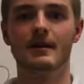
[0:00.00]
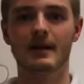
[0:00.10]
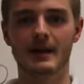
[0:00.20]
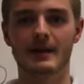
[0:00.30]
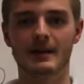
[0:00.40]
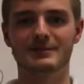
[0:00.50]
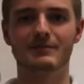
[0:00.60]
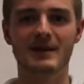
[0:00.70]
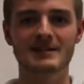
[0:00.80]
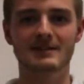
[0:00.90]
Hey guys,
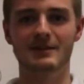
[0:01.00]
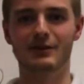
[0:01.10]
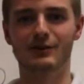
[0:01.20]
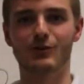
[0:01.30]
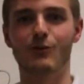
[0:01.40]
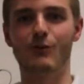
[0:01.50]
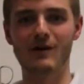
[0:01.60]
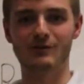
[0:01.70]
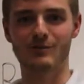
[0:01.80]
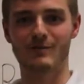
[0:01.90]
Mason here.
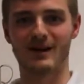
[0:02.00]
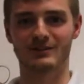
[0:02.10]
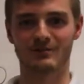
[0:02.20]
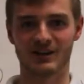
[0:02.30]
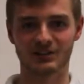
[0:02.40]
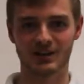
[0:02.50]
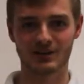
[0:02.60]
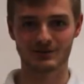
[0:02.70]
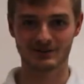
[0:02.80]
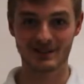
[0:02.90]
Welcome back to my
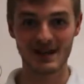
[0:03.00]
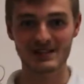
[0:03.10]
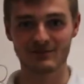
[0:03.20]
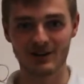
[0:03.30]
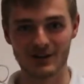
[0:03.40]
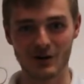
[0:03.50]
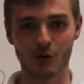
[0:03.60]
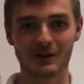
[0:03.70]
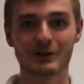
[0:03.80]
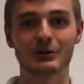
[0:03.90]
channel. Today's video
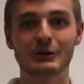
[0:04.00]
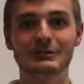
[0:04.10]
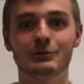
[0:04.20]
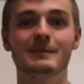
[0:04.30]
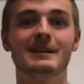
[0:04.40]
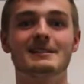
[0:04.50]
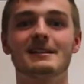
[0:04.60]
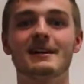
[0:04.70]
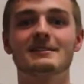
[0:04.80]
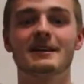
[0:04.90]
we are going to be
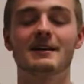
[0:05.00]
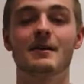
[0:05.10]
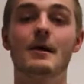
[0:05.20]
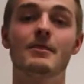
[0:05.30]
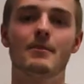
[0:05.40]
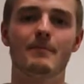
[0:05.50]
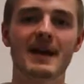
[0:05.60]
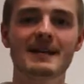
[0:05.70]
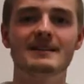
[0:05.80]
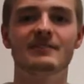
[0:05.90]
discussing the
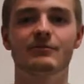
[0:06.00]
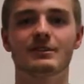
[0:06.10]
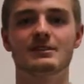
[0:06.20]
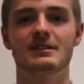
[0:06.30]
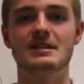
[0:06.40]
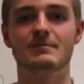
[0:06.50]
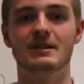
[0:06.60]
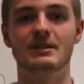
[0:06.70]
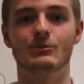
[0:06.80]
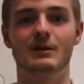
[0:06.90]
main differences
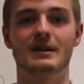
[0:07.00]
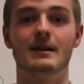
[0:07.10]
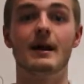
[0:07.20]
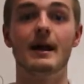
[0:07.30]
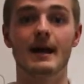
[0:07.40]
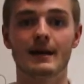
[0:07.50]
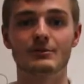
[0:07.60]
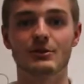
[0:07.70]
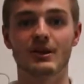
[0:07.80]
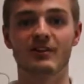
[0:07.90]
between
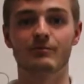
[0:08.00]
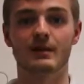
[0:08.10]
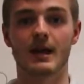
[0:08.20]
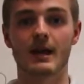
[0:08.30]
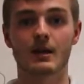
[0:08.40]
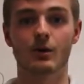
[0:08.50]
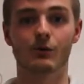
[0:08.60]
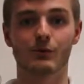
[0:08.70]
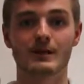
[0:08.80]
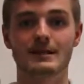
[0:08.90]
Amazon FBA,
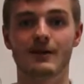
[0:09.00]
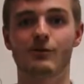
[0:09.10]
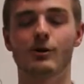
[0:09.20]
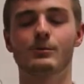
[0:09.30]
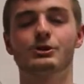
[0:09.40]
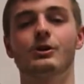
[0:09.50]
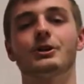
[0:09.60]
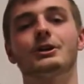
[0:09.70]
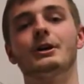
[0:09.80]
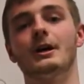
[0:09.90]
retail
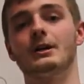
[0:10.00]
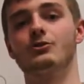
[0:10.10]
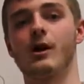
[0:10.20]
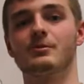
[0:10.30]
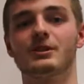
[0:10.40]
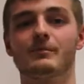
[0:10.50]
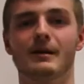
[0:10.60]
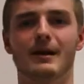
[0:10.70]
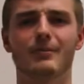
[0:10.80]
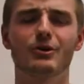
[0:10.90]
arbitrage, and drop
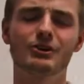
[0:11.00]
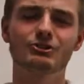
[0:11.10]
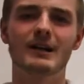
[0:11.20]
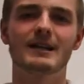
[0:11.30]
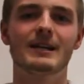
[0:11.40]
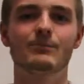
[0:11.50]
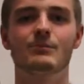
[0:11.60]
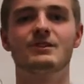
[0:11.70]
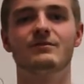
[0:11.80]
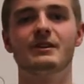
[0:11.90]
shipping. I'm going to try to keep
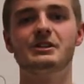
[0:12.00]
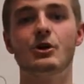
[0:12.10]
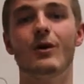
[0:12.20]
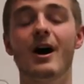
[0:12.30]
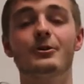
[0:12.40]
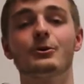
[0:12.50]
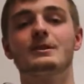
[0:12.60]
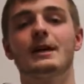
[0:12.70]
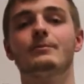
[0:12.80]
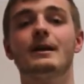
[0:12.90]
this video under
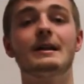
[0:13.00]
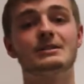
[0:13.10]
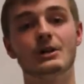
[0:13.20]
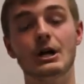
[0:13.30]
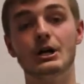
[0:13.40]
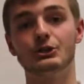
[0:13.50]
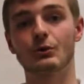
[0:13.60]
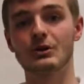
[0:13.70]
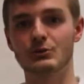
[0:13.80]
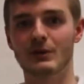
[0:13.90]
10 minutes,
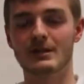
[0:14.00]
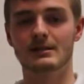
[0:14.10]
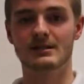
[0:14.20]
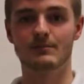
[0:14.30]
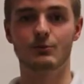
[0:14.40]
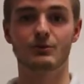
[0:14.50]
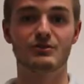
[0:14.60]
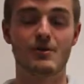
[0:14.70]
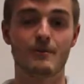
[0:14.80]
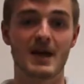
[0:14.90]
short, sweet, and simple, and
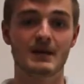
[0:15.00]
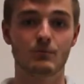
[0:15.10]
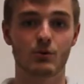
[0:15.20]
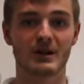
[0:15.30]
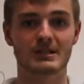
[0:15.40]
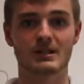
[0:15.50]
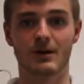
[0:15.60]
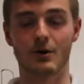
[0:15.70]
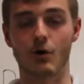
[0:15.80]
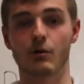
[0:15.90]
to the main points
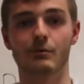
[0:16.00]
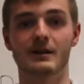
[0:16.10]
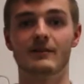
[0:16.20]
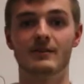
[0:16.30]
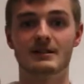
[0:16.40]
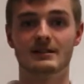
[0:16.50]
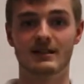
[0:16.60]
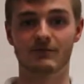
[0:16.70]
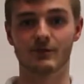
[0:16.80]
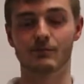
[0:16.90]
on all three of these
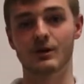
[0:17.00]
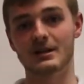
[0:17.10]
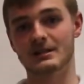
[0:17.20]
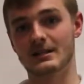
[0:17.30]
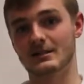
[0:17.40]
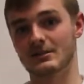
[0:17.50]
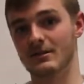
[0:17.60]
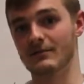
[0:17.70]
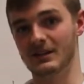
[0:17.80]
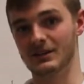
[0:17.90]
different processes
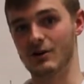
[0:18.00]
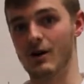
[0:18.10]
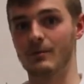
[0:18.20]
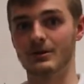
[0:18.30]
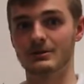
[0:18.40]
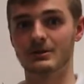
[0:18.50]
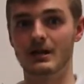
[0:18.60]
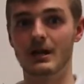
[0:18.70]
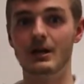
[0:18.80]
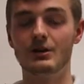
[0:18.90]
of e-commerce.
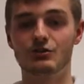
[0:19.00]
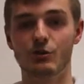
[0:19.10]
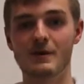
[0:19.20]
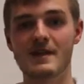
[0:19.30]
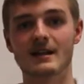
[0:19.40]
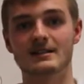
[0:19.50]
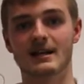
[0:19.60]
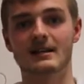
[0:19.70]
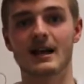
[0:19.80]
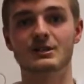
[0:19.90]
So with that
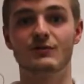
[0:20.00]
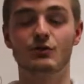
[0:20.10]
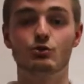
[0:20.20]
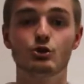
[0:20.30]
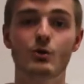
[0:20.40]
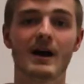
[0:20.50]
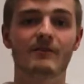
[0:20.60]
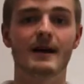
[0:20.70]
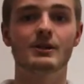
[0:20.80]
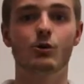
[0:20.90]
said guys, if you do
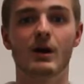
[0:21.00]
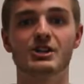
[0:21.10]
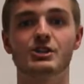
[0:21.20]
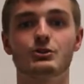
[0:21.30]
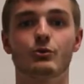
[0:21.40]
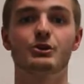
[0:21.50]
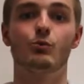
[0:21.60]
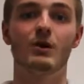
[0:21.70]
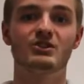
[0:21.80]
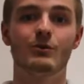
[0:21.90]
have any questions or you
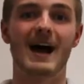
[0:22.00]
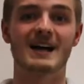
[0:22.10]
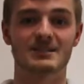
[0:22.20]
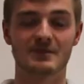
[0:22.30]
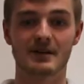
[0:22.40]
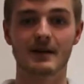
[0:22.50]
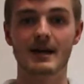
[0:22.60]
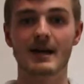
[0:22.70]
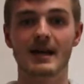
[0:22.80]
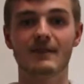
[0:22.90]
want to ask me
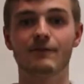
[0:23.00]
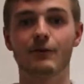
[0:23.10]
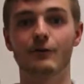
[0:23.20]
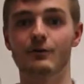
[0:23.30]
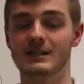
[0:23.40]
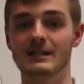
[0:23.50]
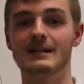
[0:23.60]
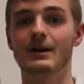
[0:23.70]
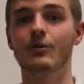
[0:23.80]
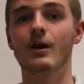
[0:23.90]
in further
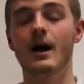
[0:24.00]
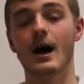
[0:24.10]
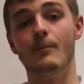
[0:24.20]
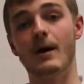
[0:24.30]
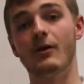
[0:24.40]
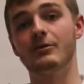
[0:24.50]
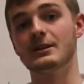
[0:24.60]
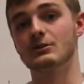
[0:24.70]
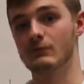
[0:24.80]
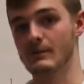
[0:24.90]
detail about
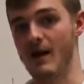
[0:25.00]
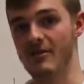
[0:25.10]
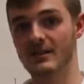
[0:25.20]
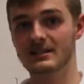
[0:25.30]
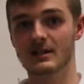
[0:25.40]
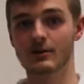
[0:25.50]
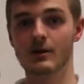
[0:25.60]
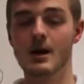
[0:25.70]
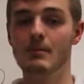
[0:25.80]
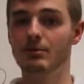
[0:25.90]
these three methods
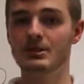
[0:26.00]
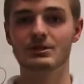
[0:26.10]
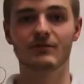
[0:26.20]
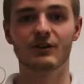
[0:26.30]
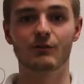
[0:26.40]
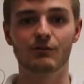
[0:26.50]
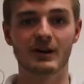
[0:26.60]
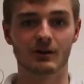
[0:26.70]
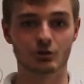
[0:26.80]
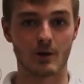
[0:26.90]
here, please feel free
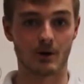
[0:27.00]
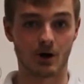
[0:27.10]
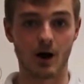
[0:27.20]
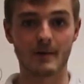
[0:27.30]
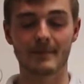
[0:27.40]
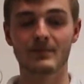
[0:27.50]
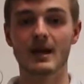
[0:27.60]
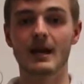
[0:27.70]
to drop a comment